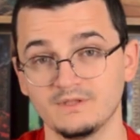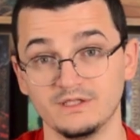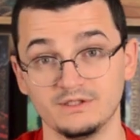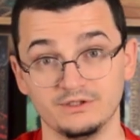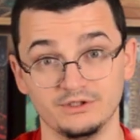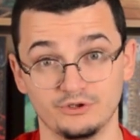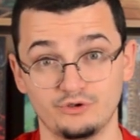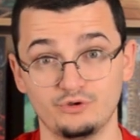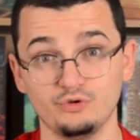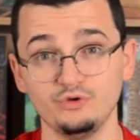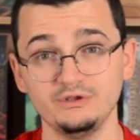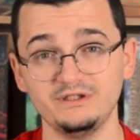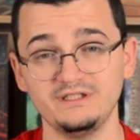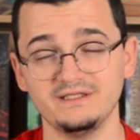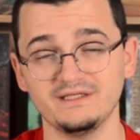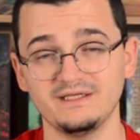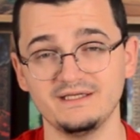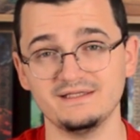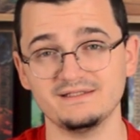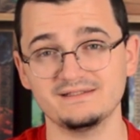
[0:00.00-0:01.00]
The cool
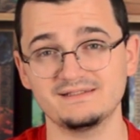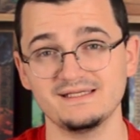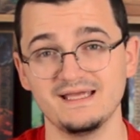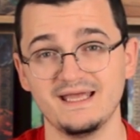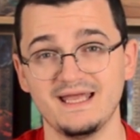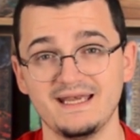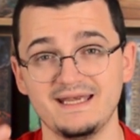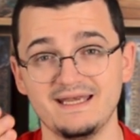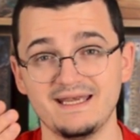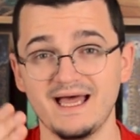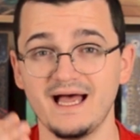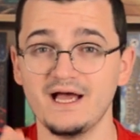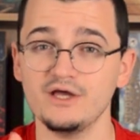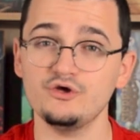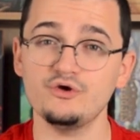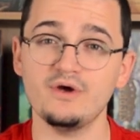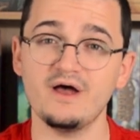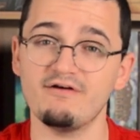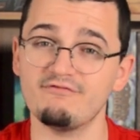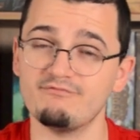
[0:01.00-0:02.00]
thing is, now
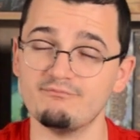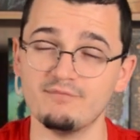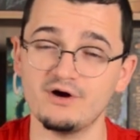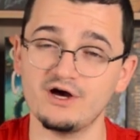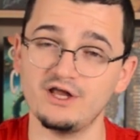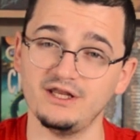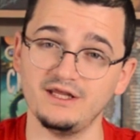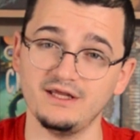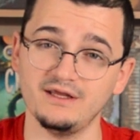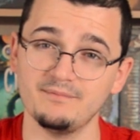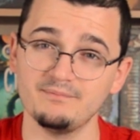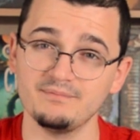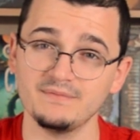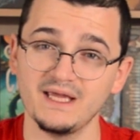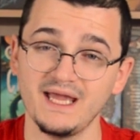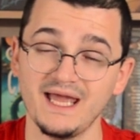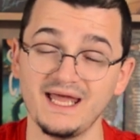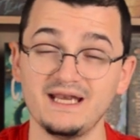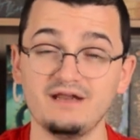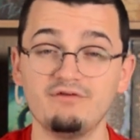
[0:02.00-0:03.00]
you have money,
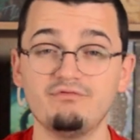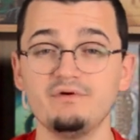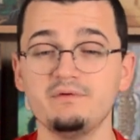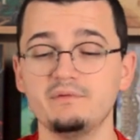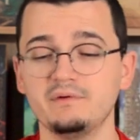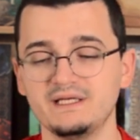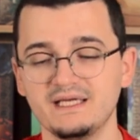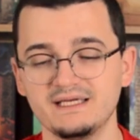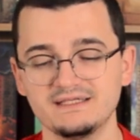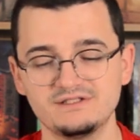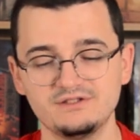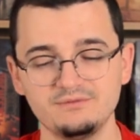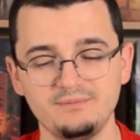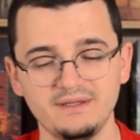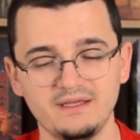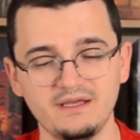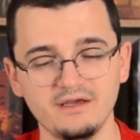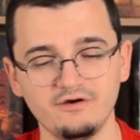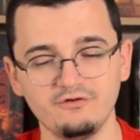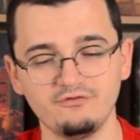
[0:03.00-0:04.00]
and everyone has to be
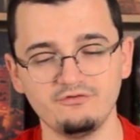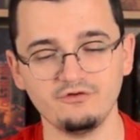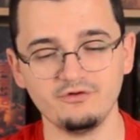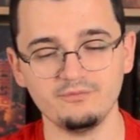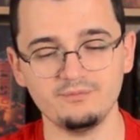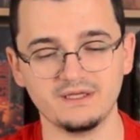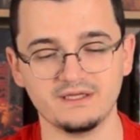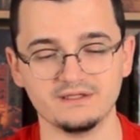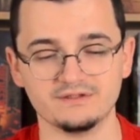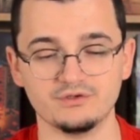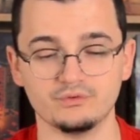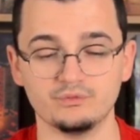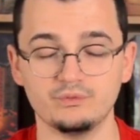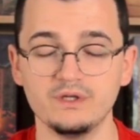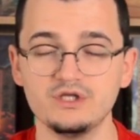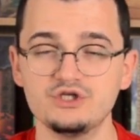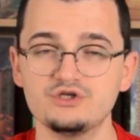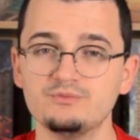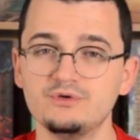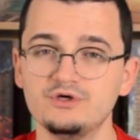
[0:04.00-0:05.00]
careful because a
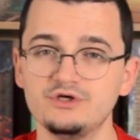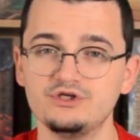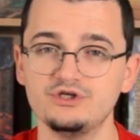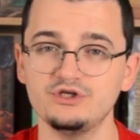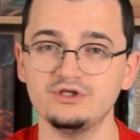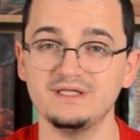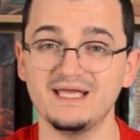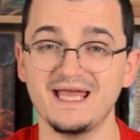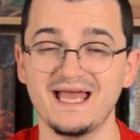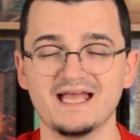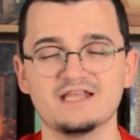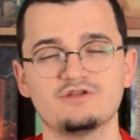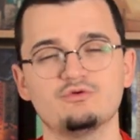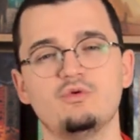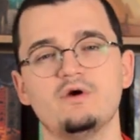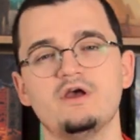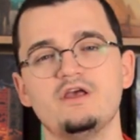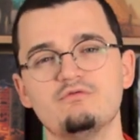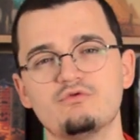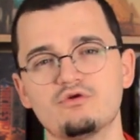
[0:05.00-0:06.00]
rich merchant has
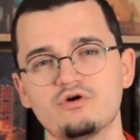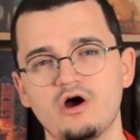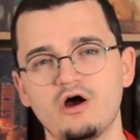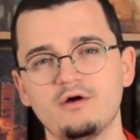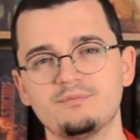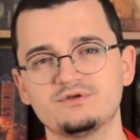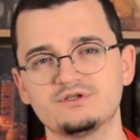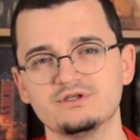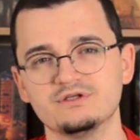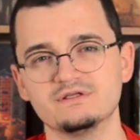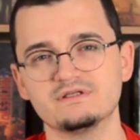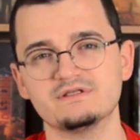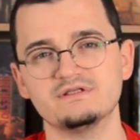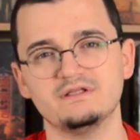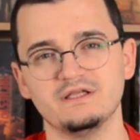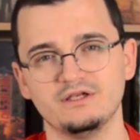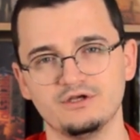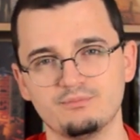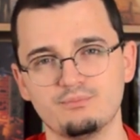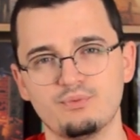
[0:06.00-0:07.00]
way more options
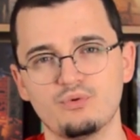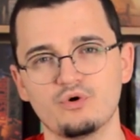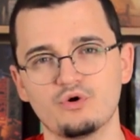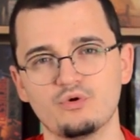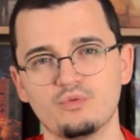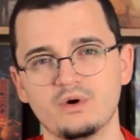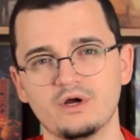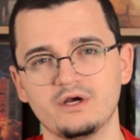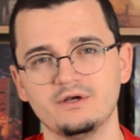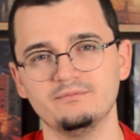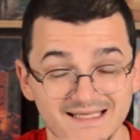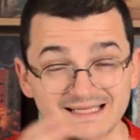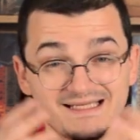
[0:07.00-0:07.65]
than a poor one.